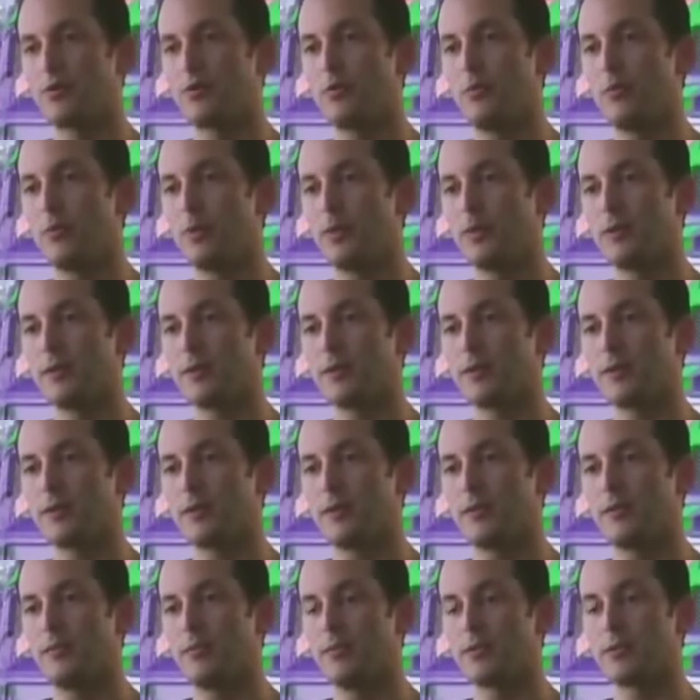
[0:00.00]
to meet
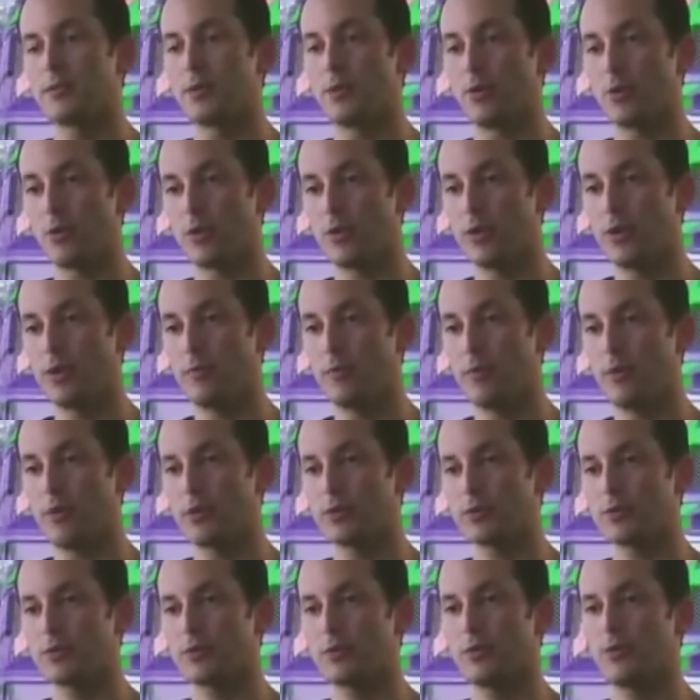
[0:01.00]
Mr. René
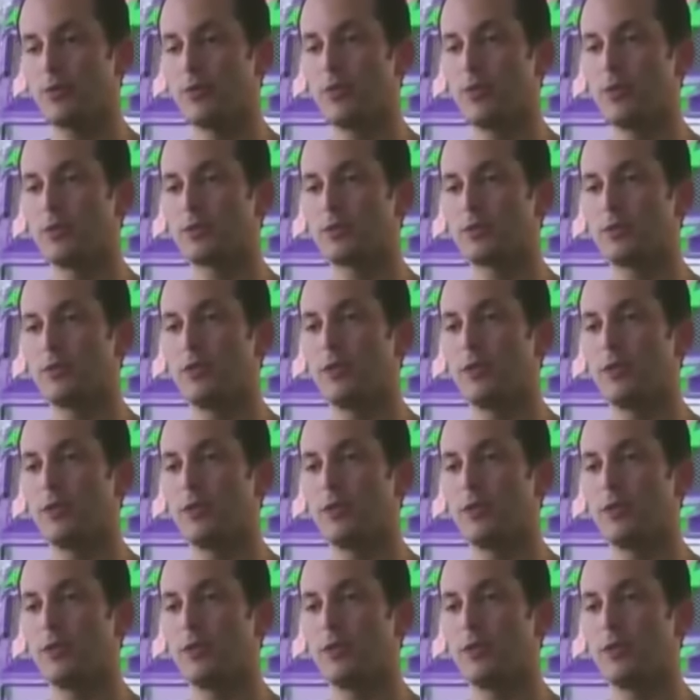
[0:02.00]
Bosch, who is